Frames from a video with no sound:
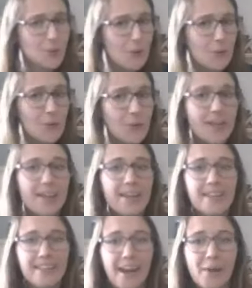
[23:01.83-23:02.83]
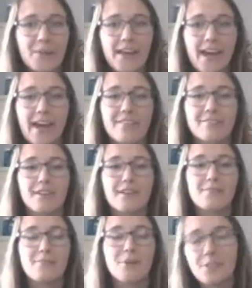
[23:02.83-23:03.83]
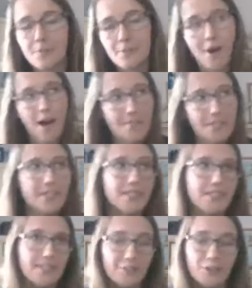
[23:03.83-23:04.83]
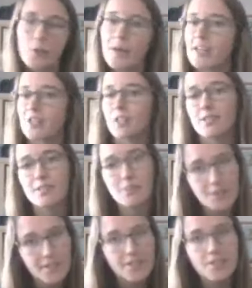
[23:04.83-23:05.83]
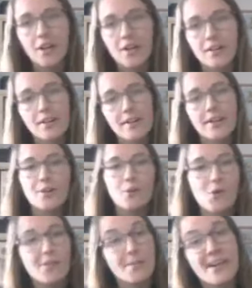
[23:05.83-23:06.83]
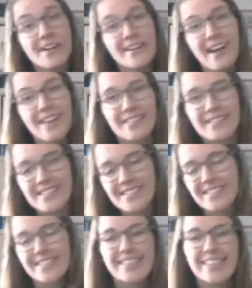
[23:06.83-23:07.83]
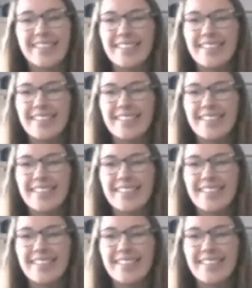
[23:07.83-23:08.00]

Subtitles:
So yeah, we have multiple offices in different locations. So this is our North American office.